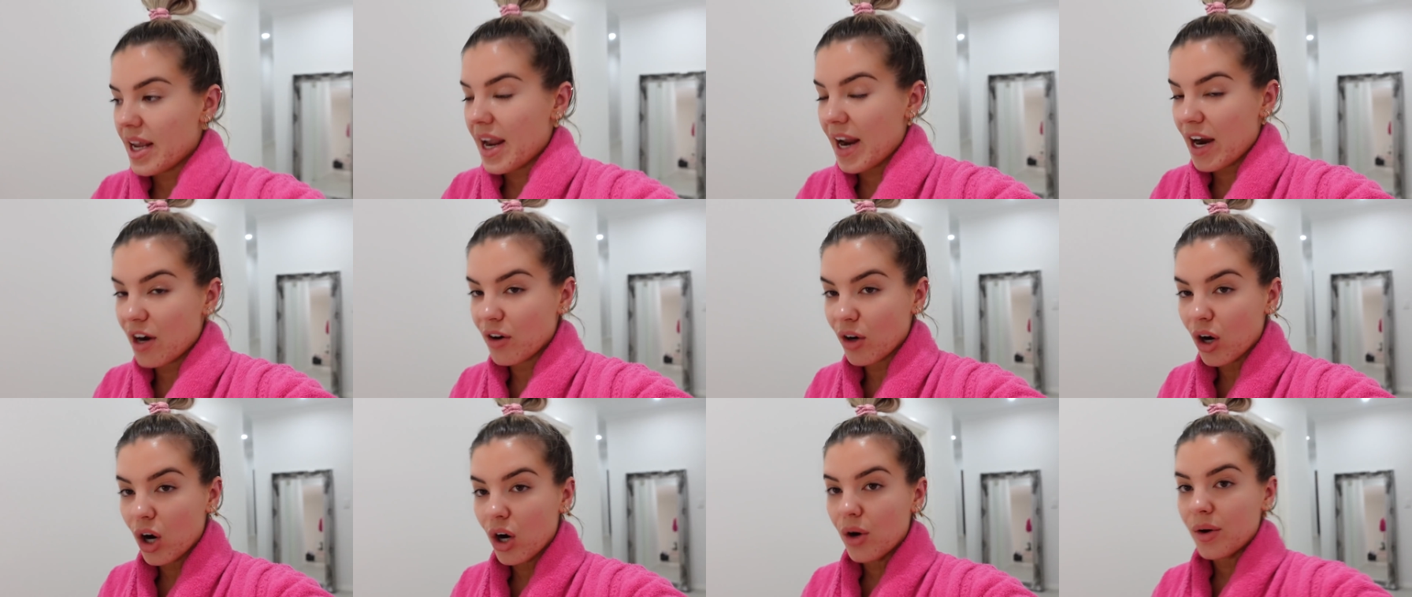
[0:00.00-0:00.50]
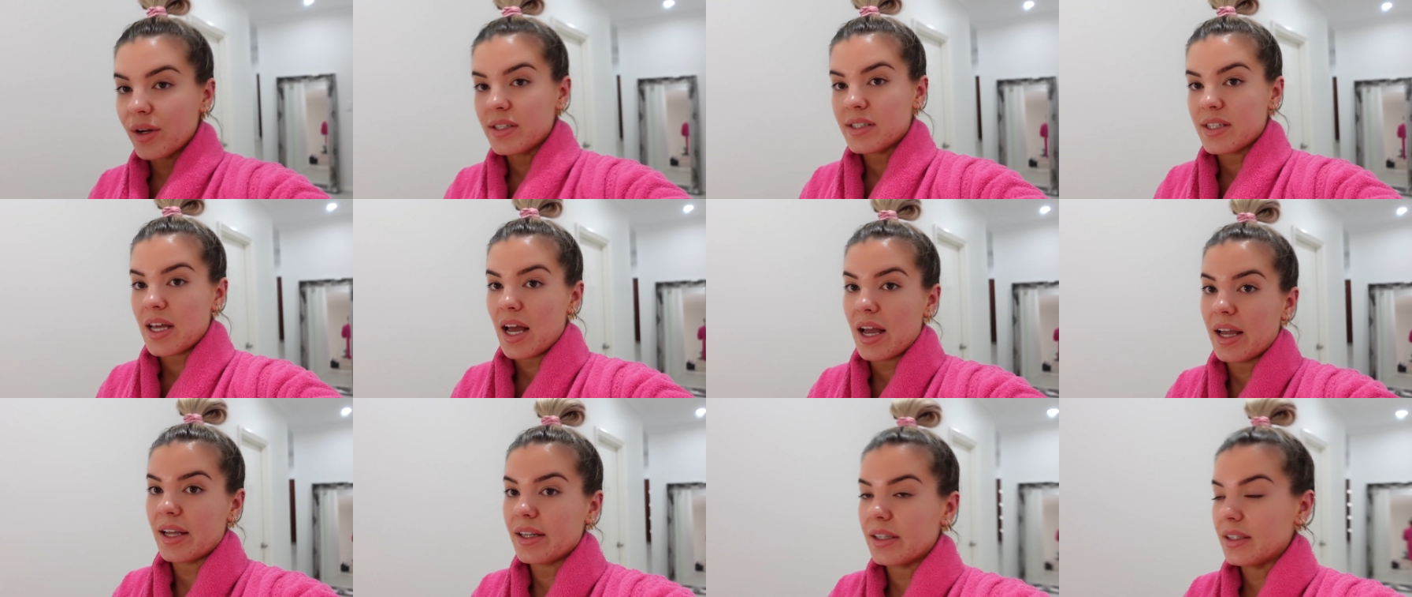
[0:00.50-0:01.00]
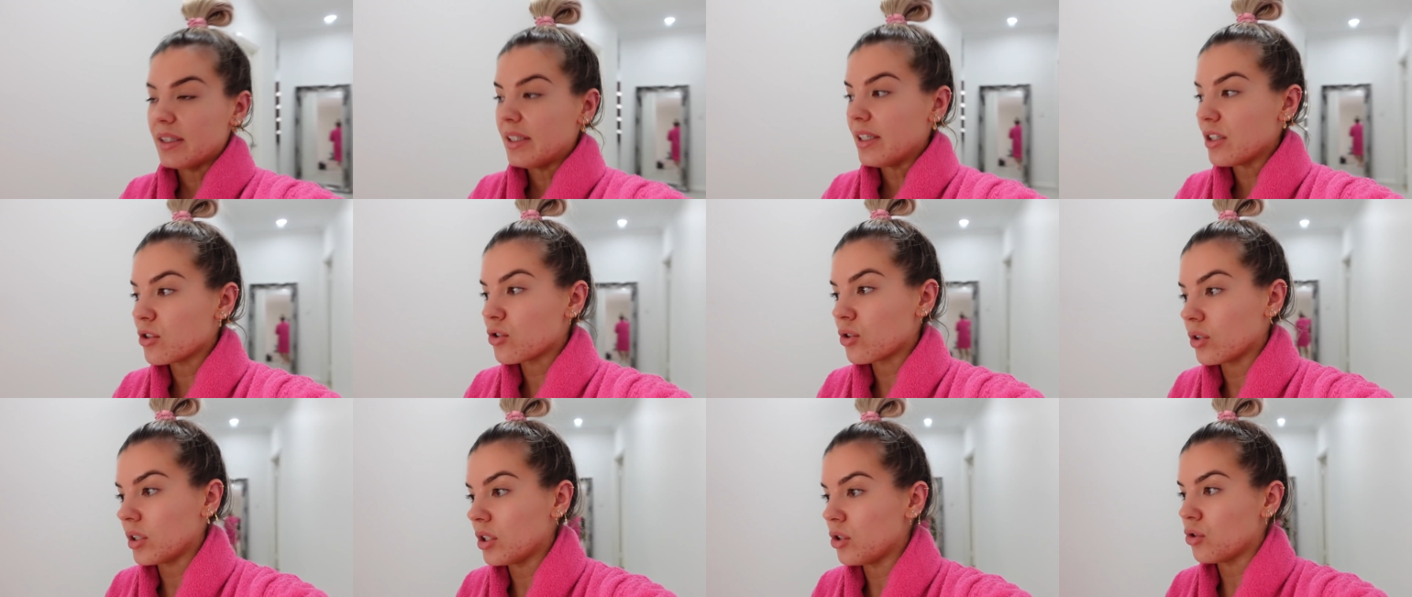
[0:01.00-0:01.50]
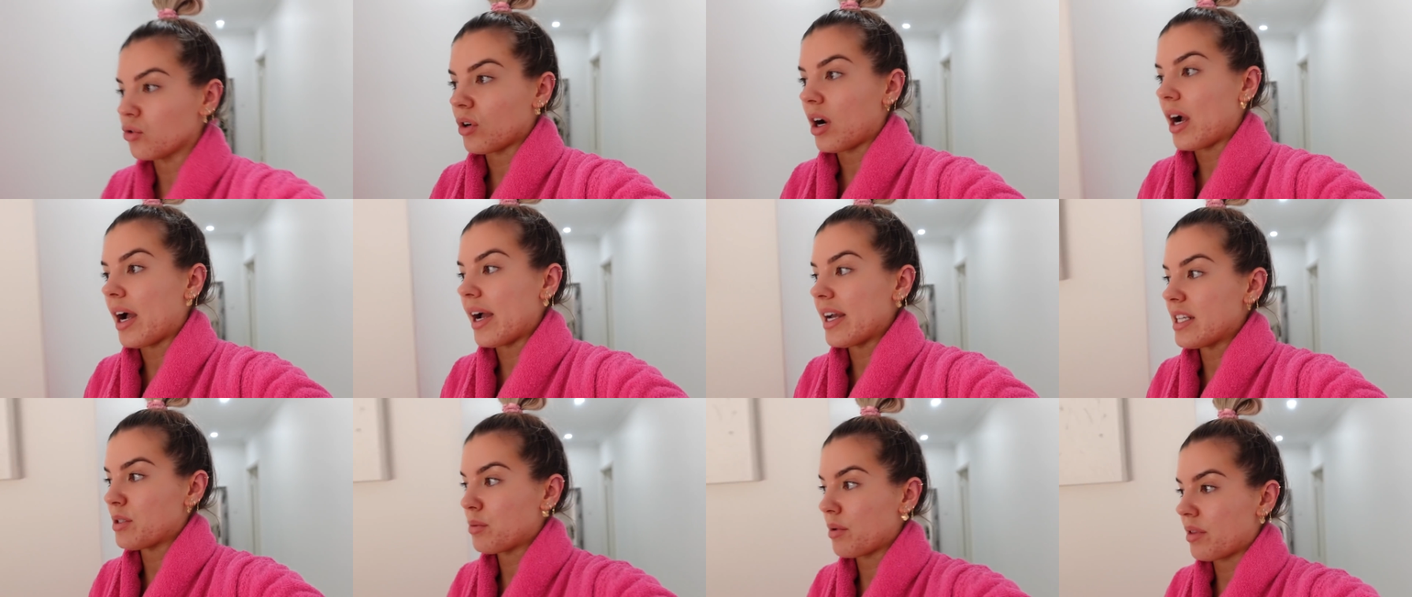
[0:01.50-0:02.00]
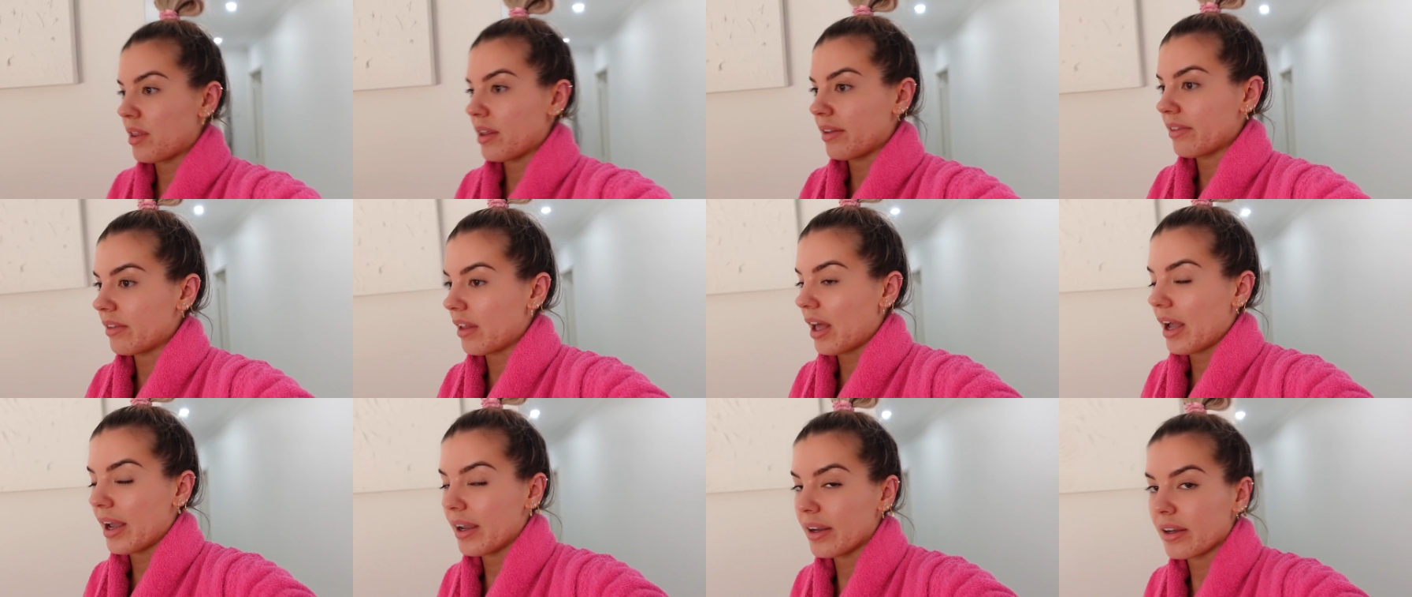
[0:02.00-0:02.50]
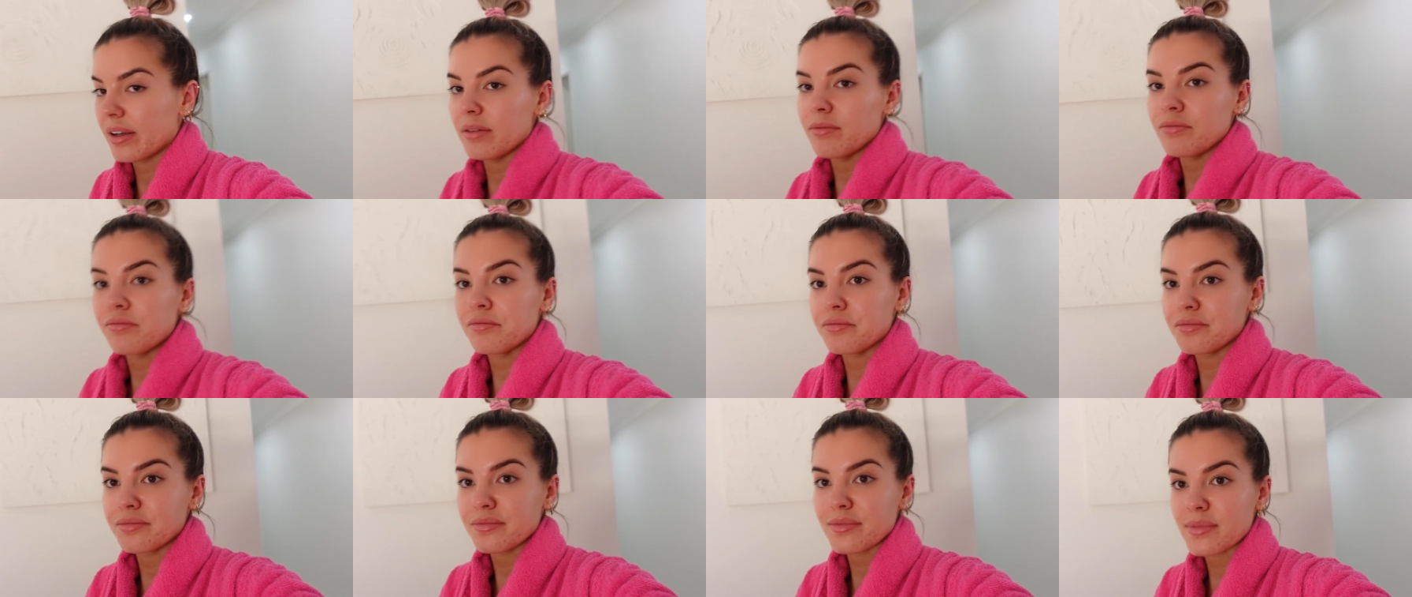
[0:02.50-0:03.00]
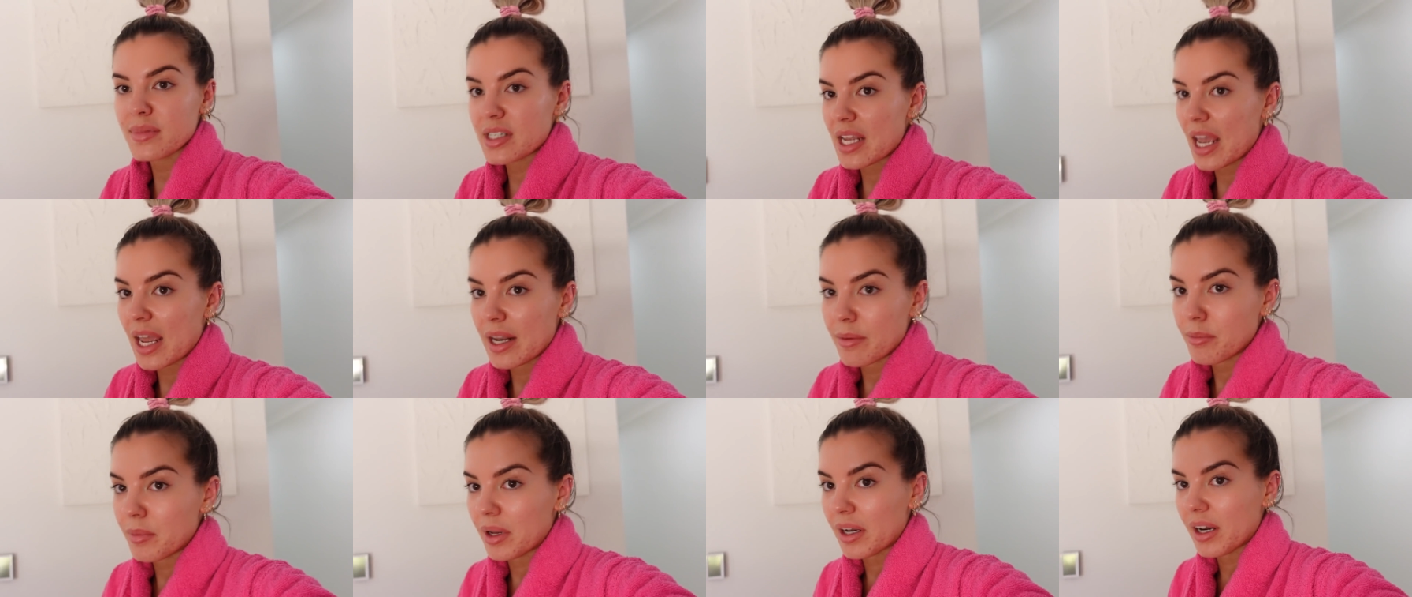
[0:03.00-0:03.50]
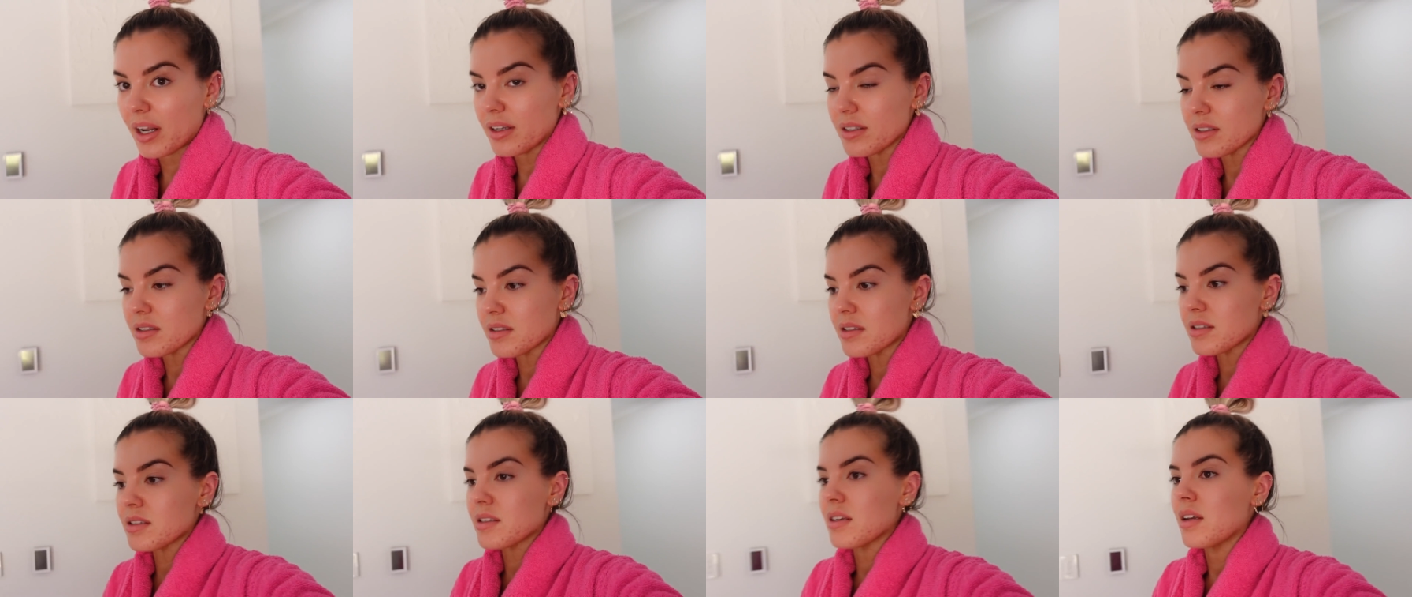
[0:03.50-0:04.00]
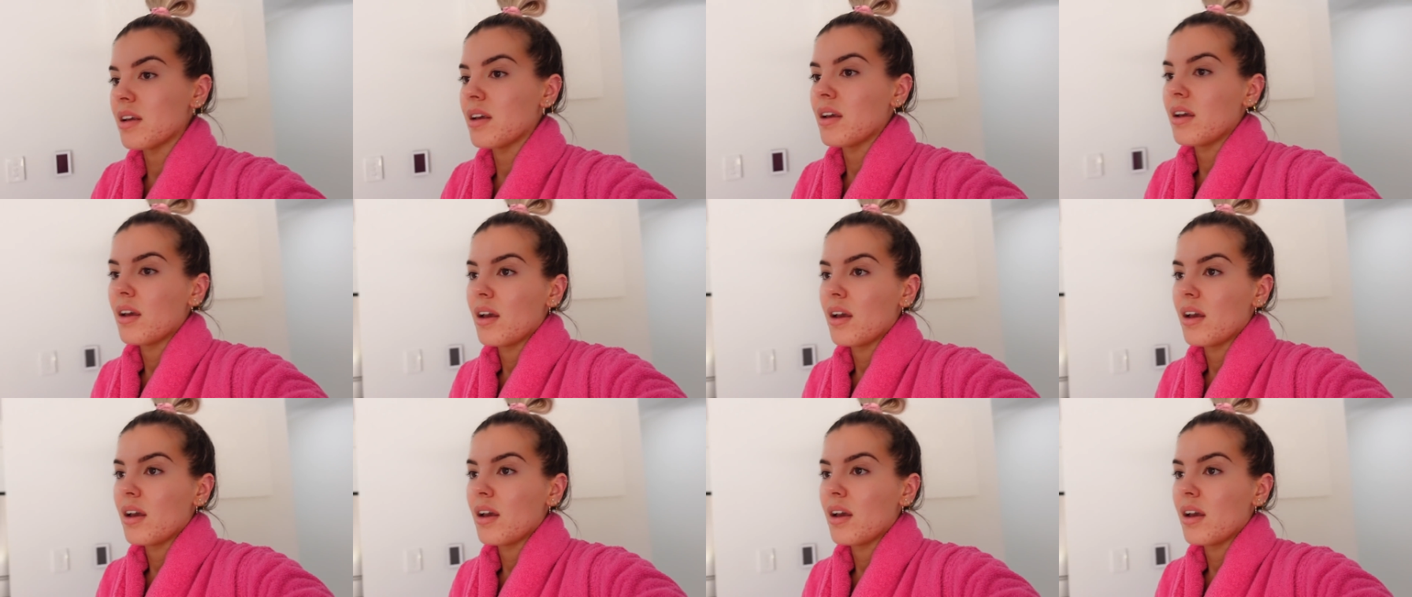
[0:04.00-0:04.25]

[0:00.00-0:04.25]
Aero is that it literally dries within like 10 minutes.